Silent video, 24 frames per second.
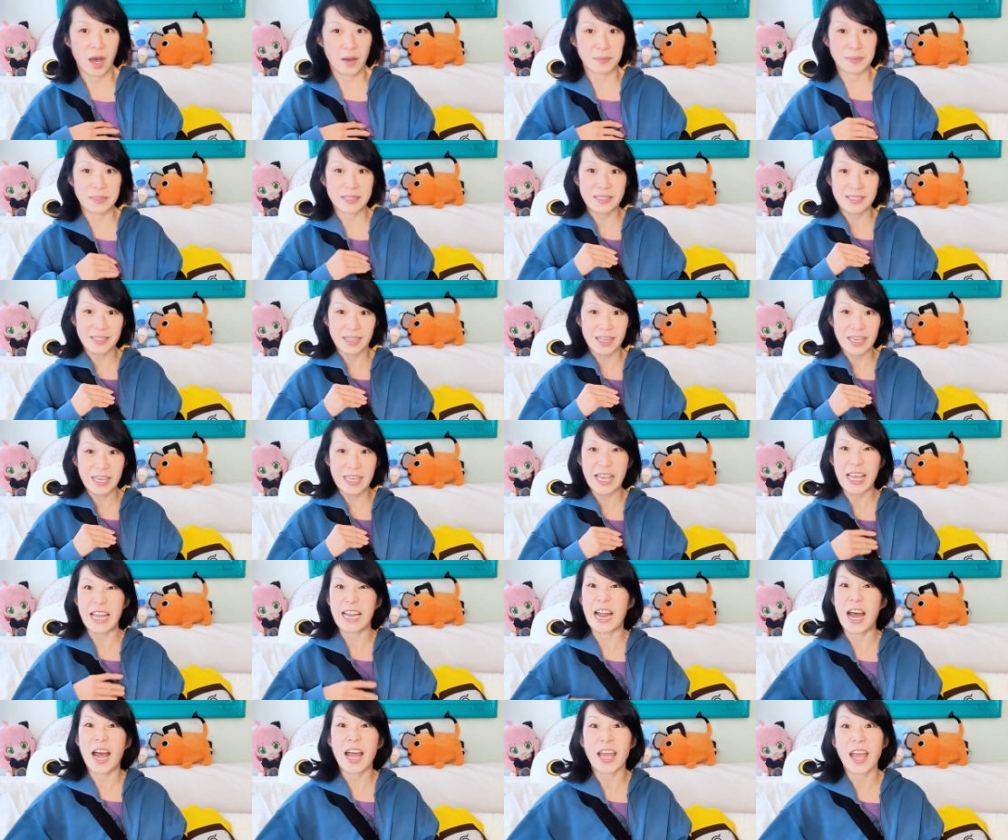sling,
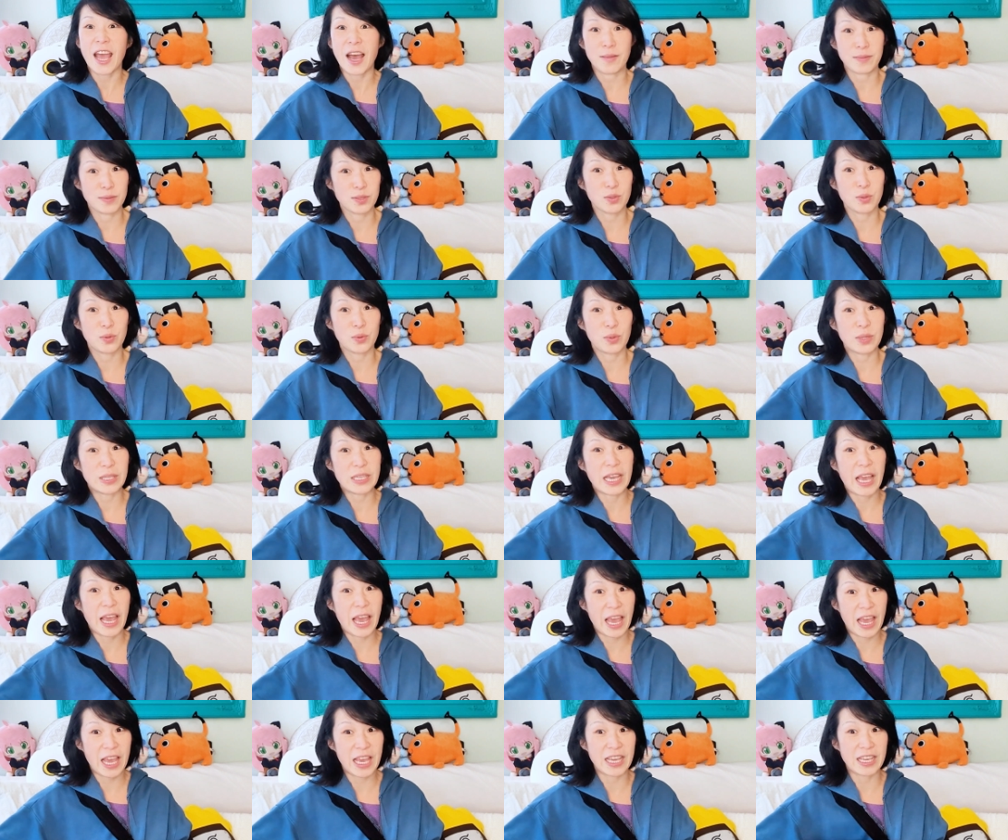and I absolutely
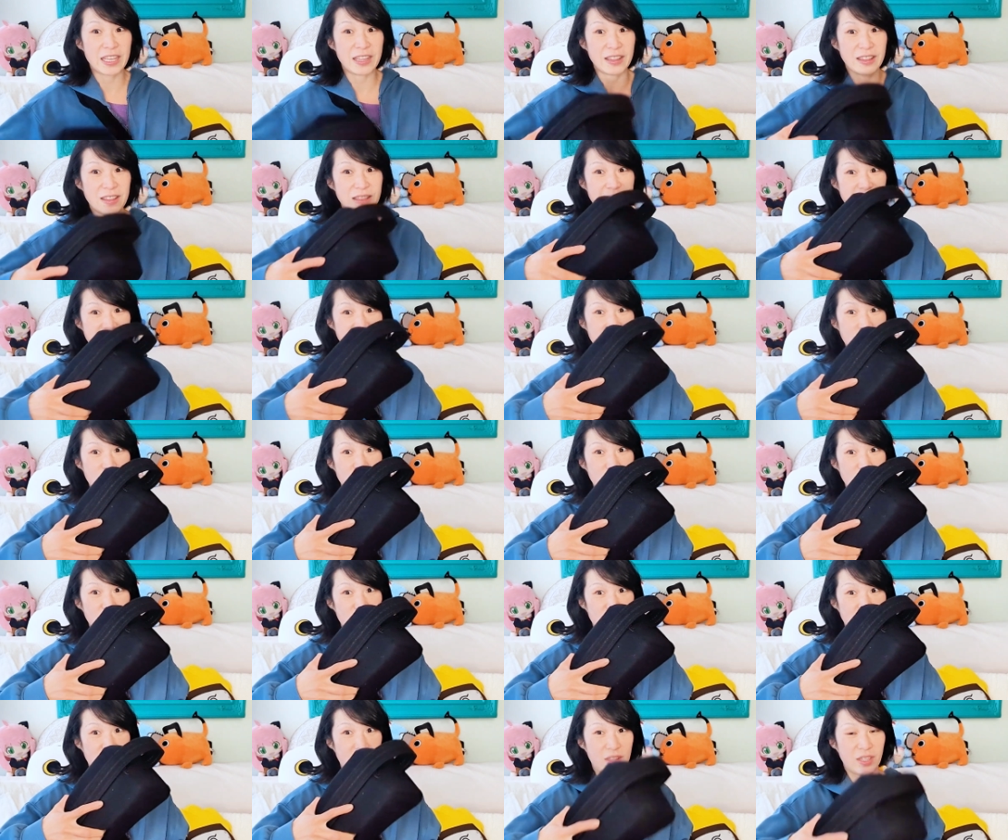hate this
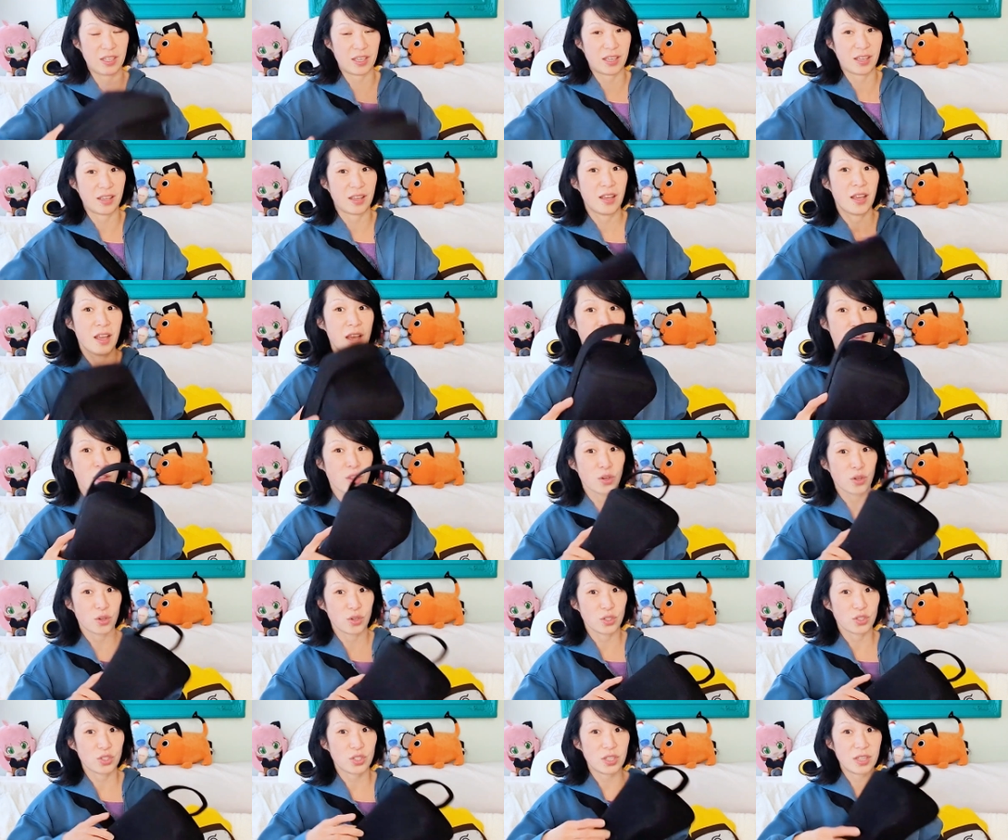cushion thing. The
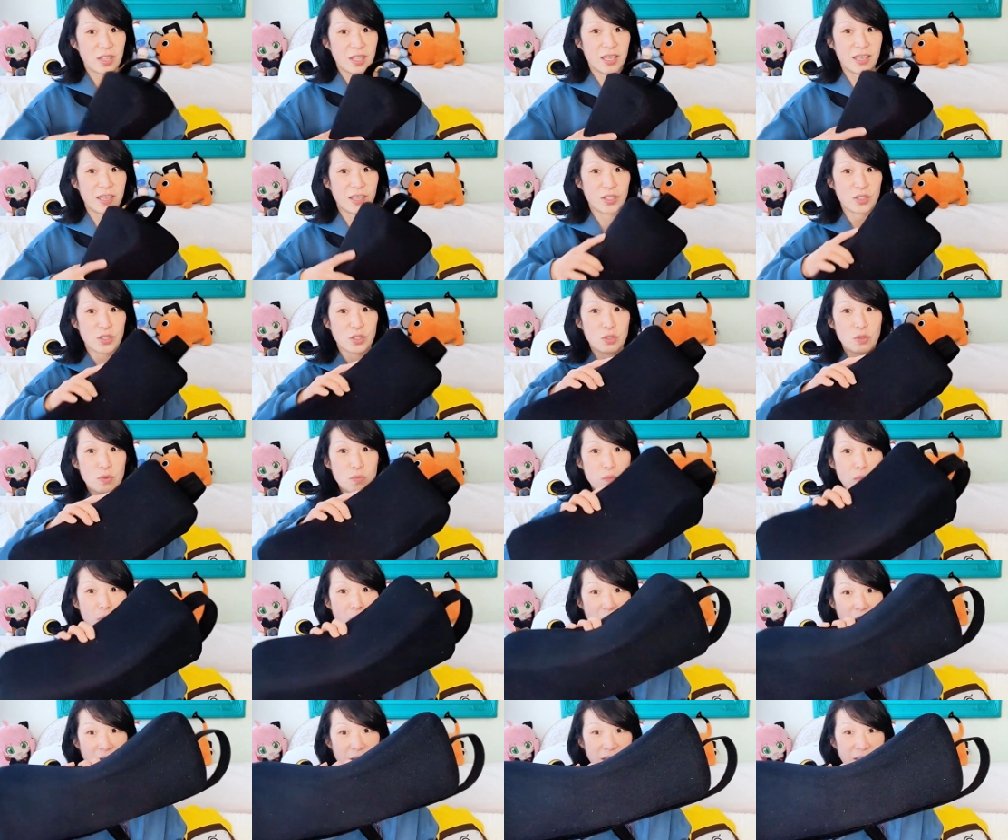cushion thing is
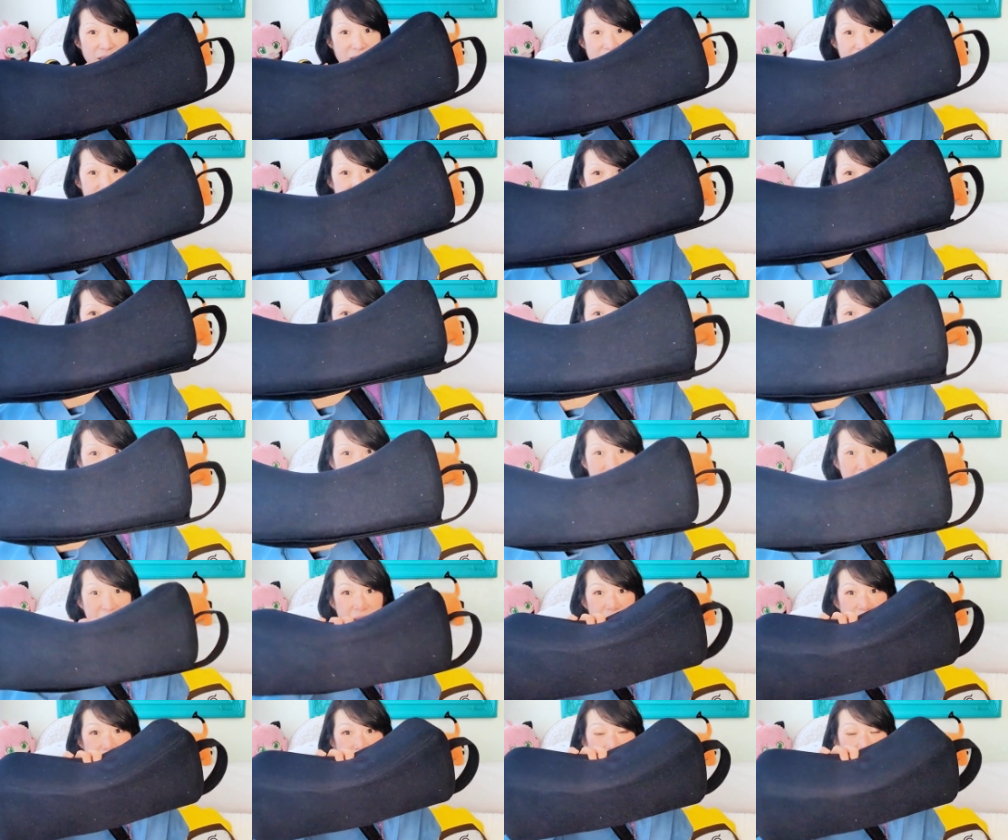humongous,
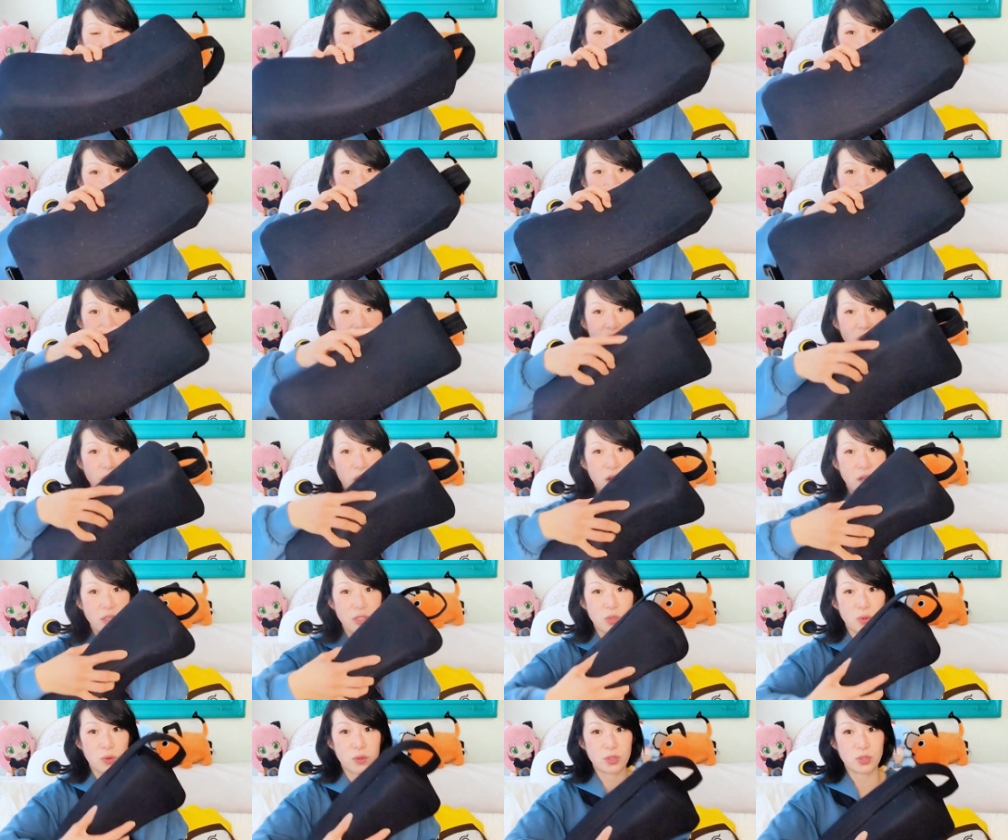and it is
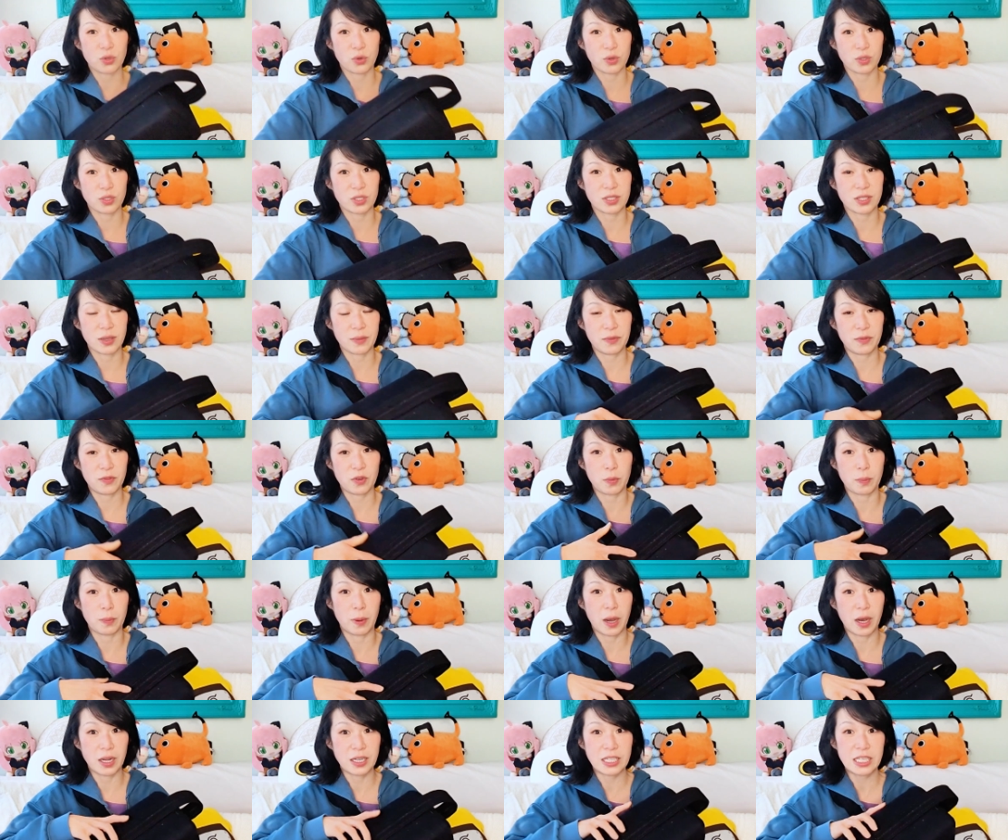contoured towards some of your
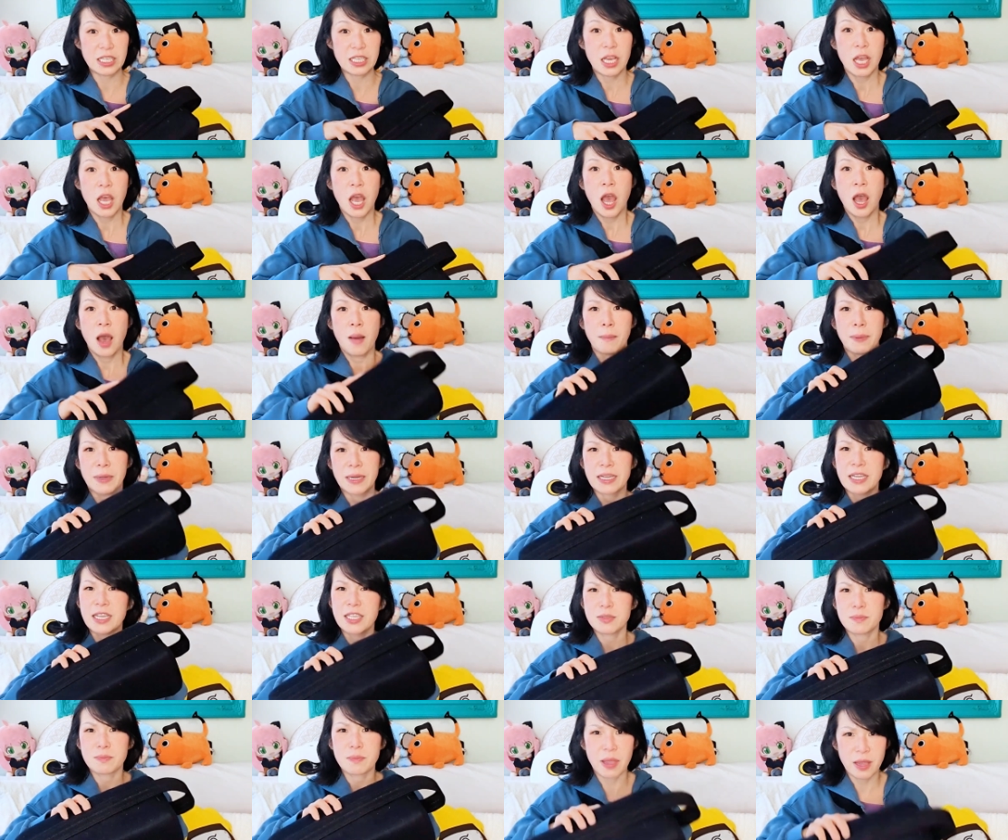body, but it
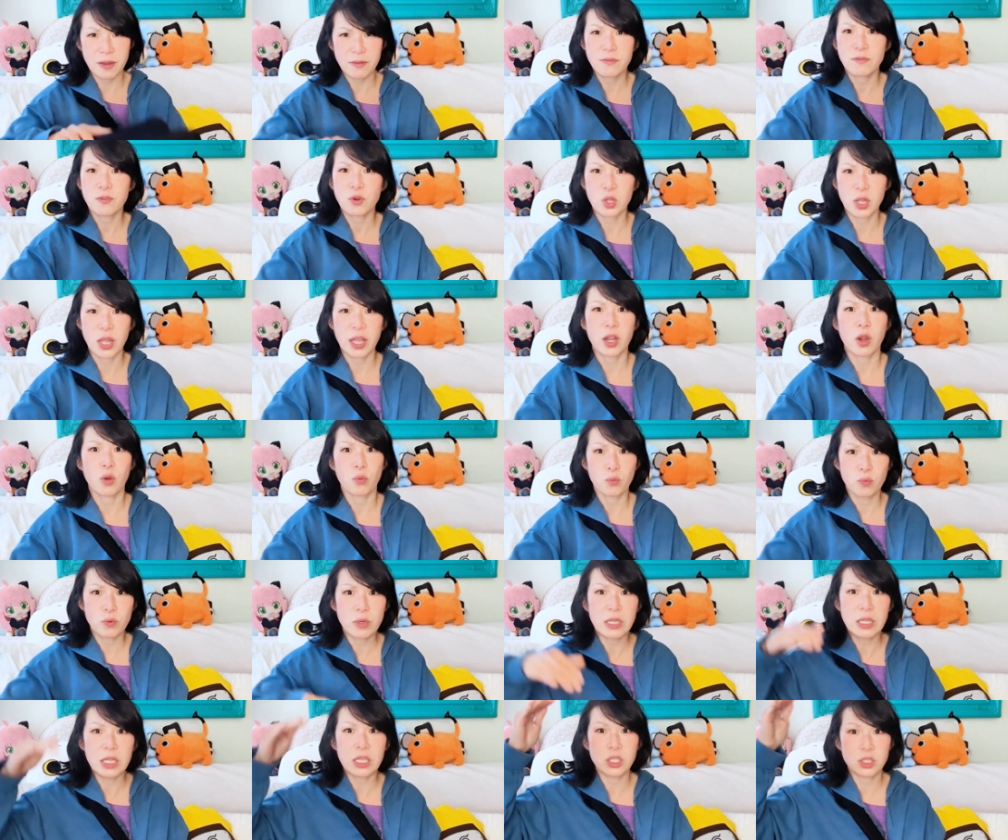is meant for like a
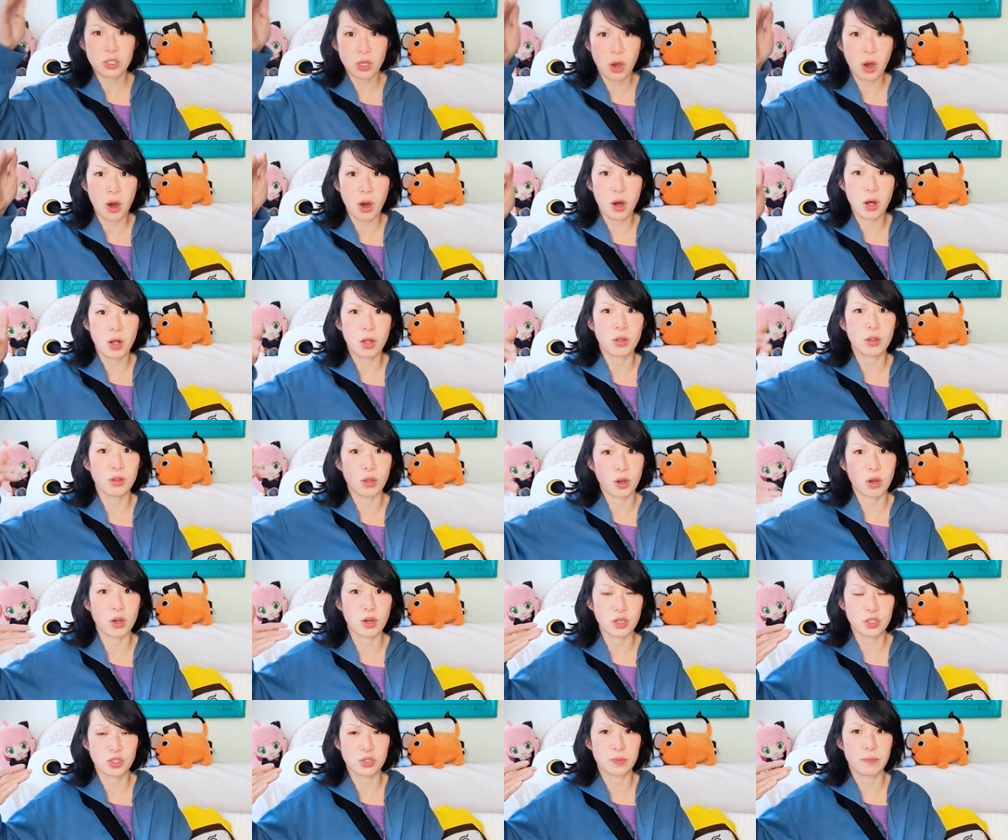really tall,
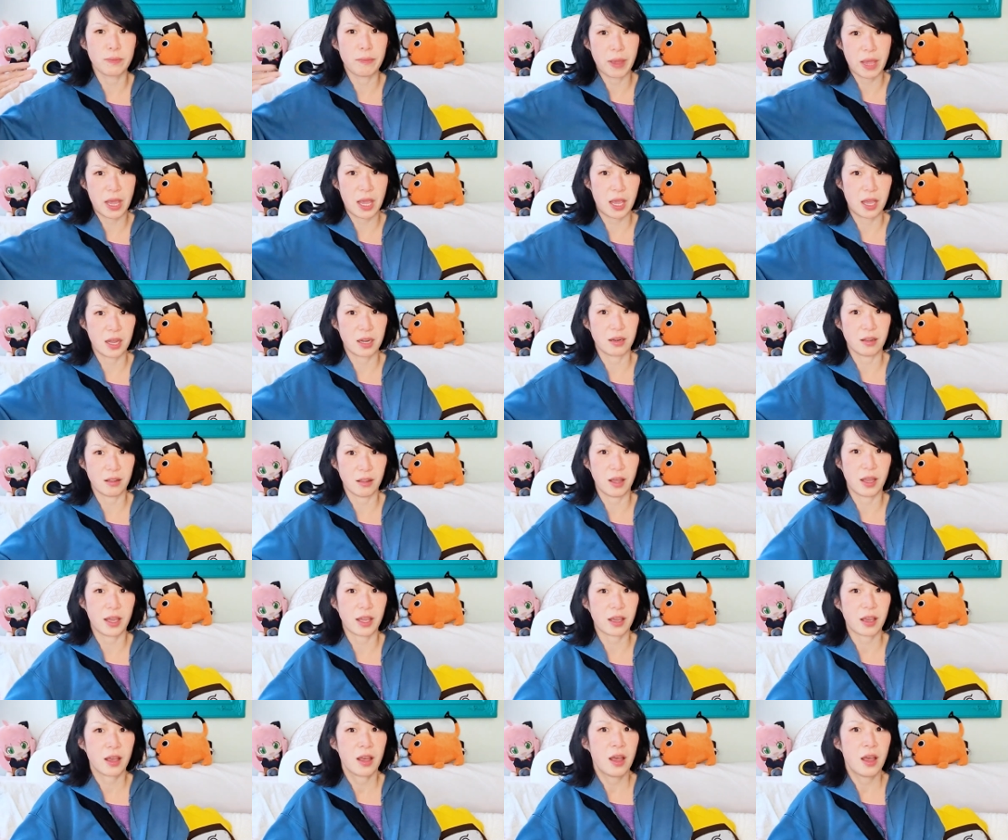large man. Like,